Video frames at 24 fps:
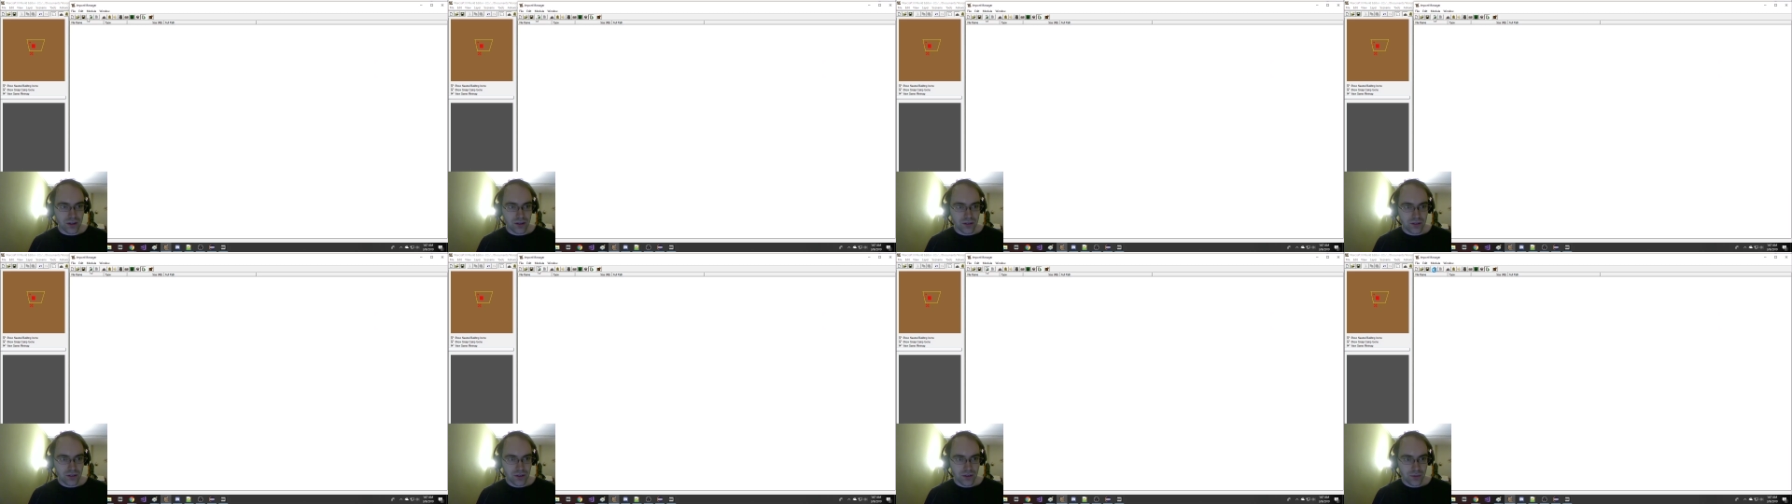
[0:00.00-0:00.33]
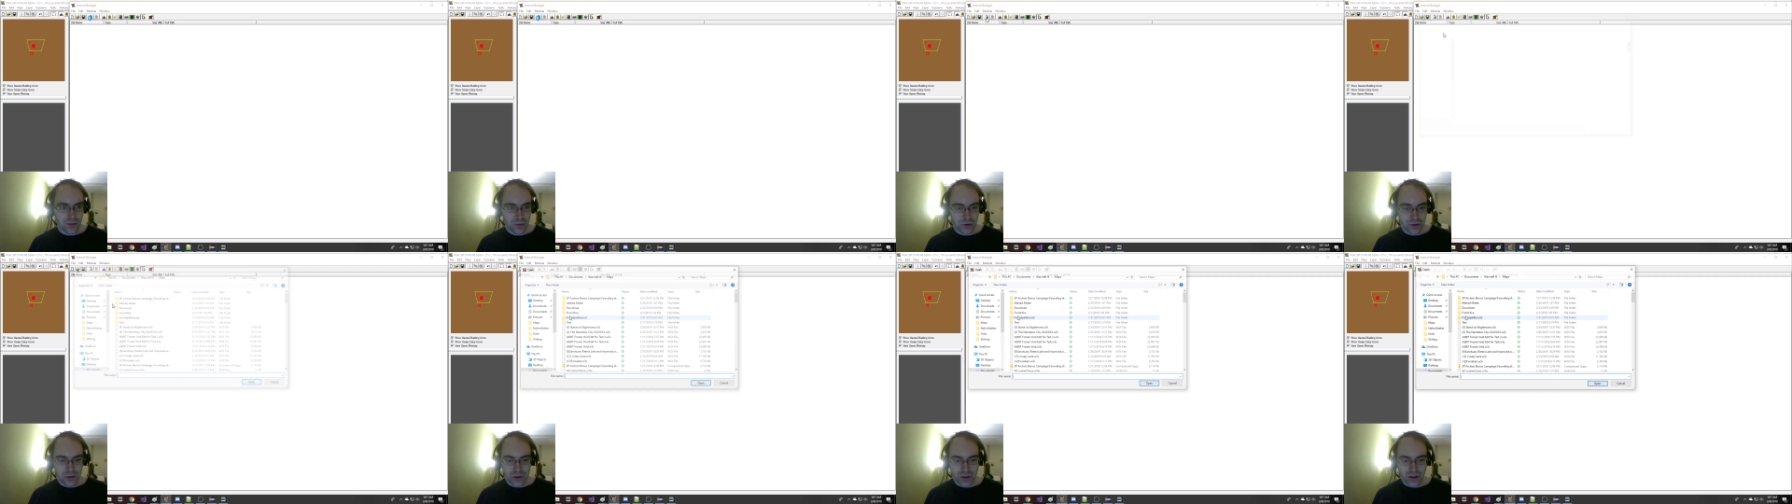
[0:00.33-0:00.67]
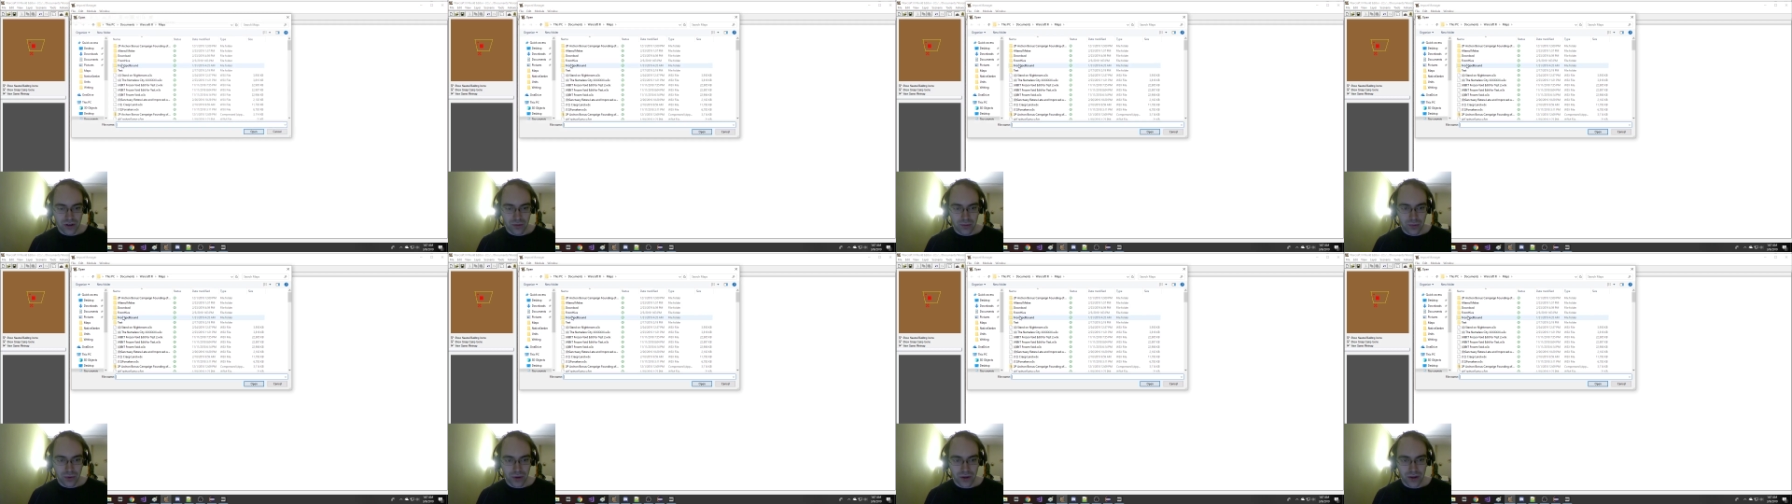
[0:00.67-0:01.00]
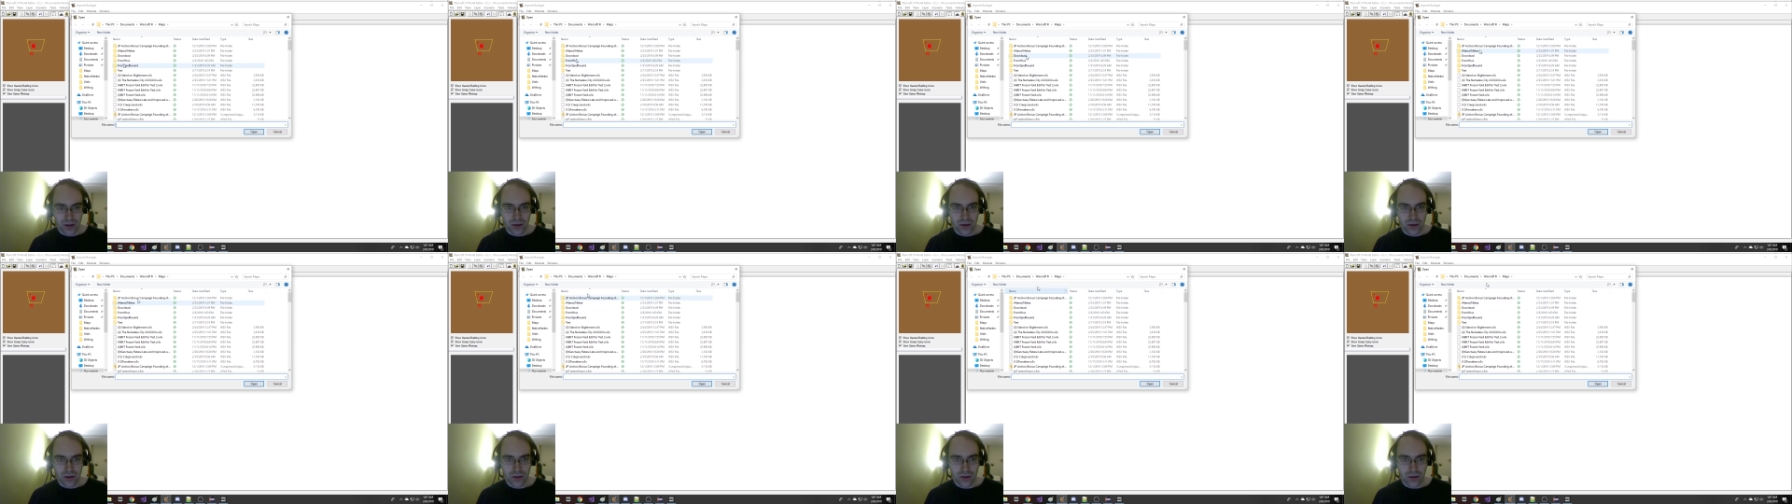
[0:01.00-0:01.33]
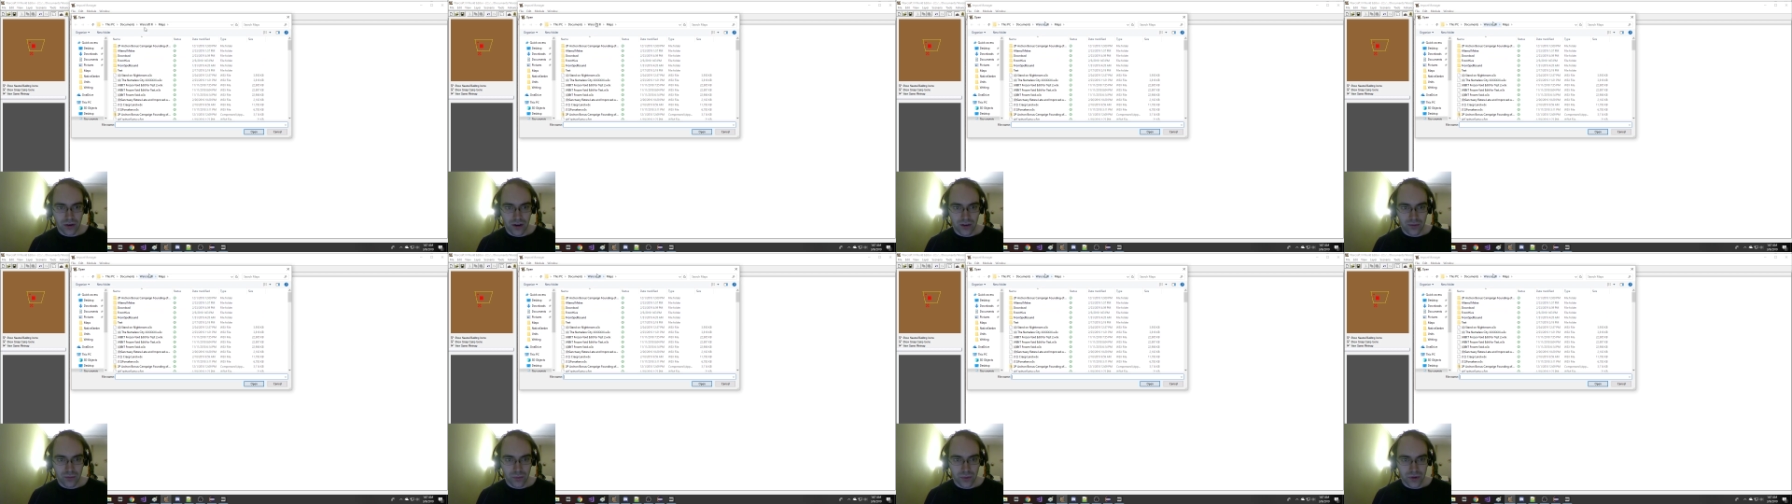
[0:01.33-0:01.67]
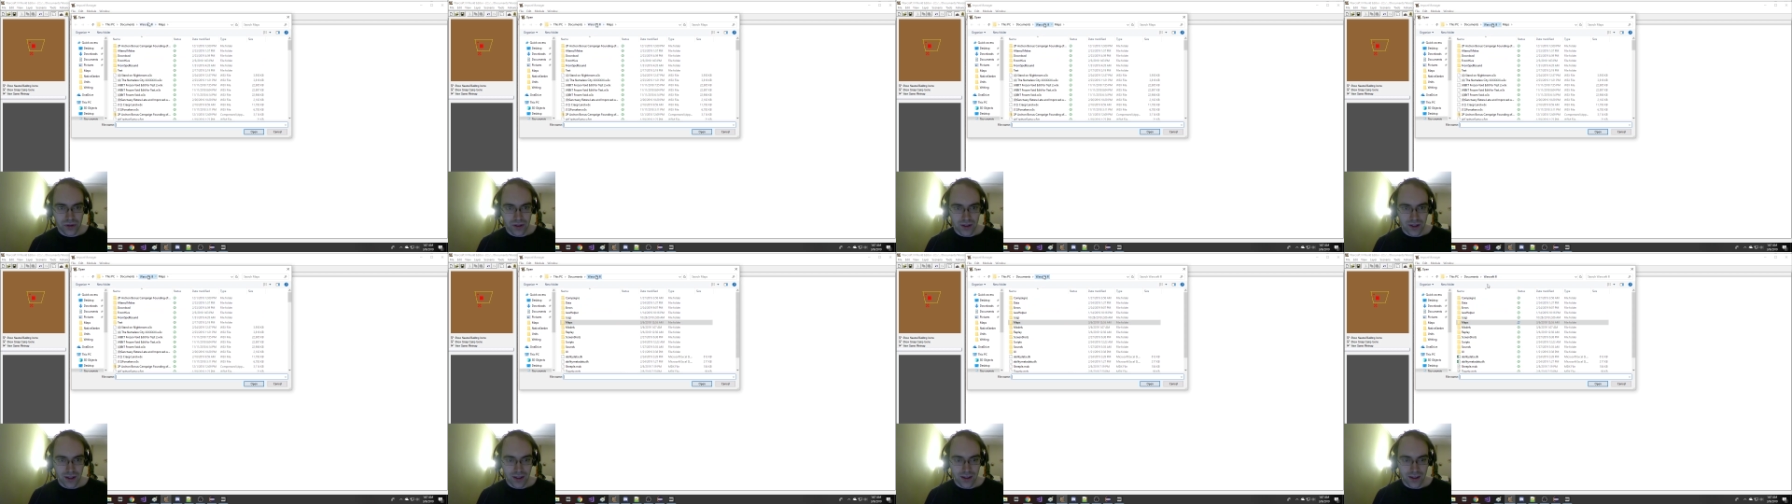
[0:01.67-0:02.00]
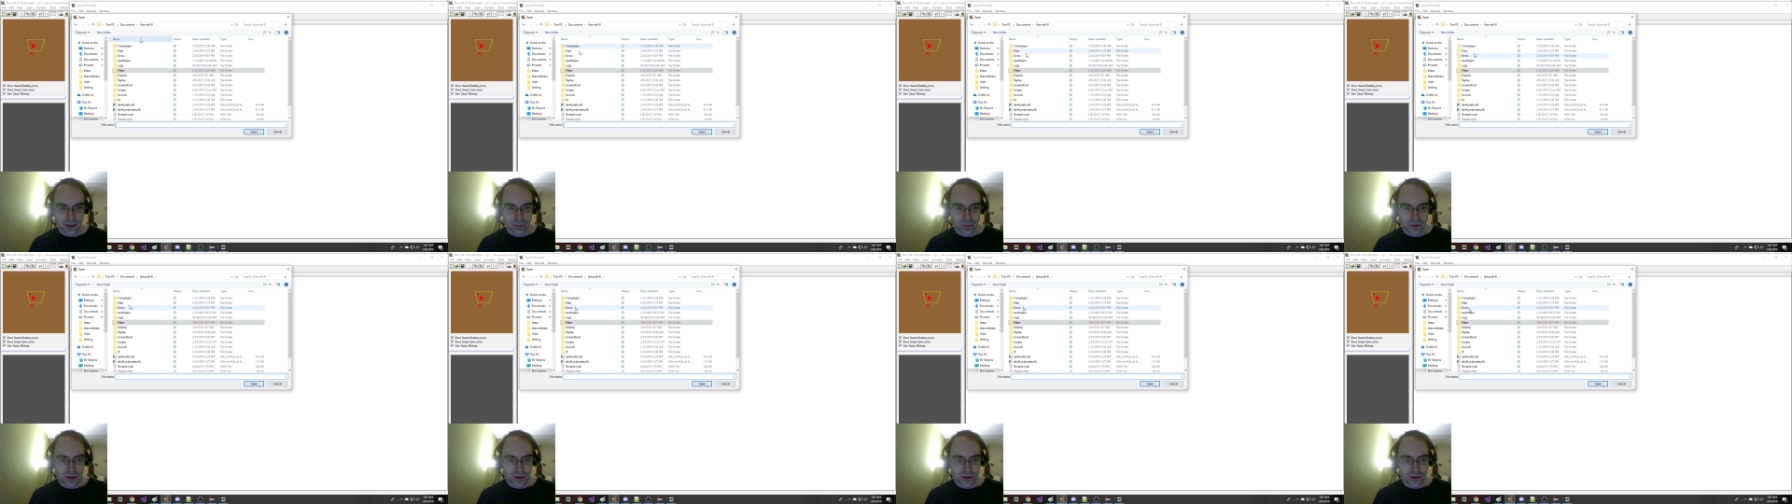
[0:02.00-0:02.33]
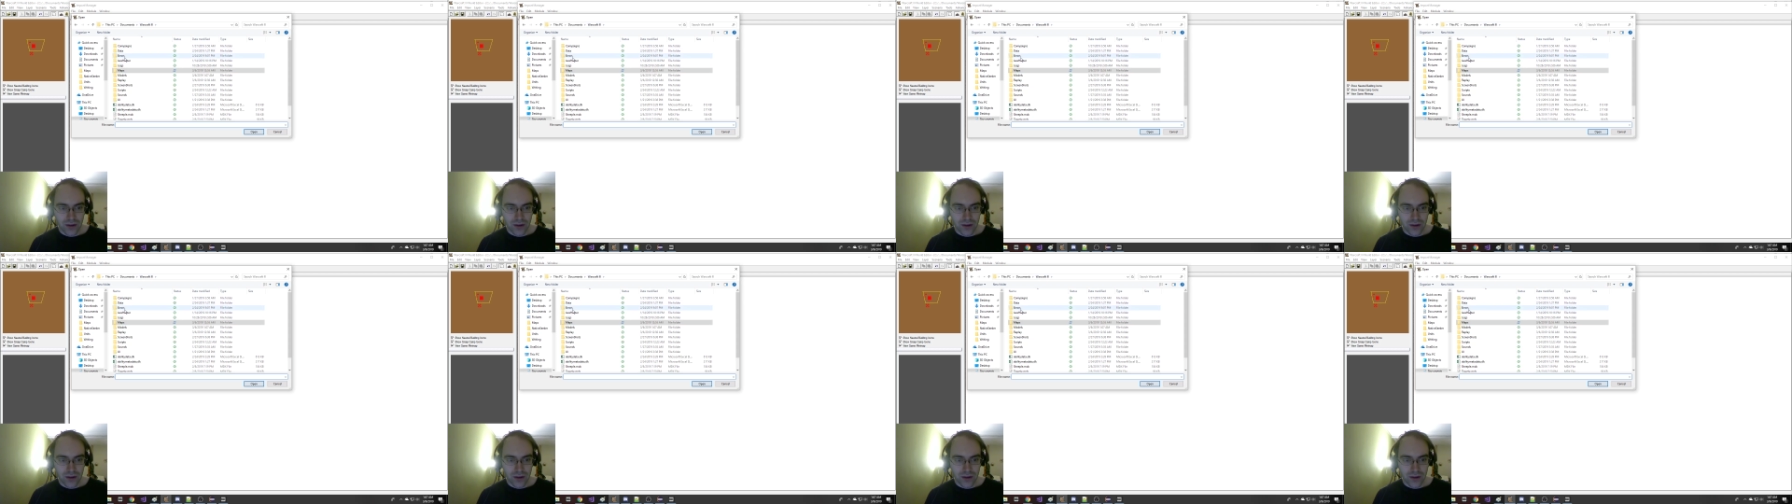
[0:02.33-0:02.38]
I'm going to try putting Grom with the cape